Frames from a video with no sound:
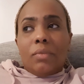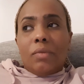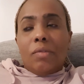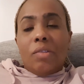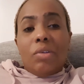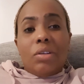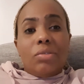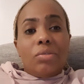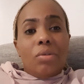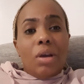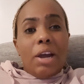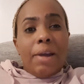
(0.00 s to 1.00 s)
They were so
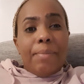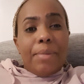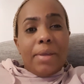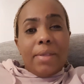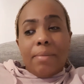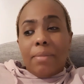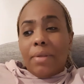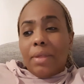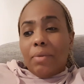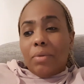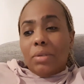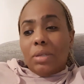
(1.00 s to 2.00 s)
happy. The mother
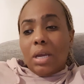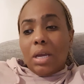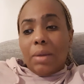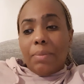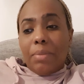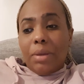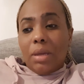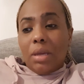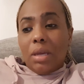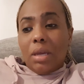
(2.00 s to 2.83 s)
was happy.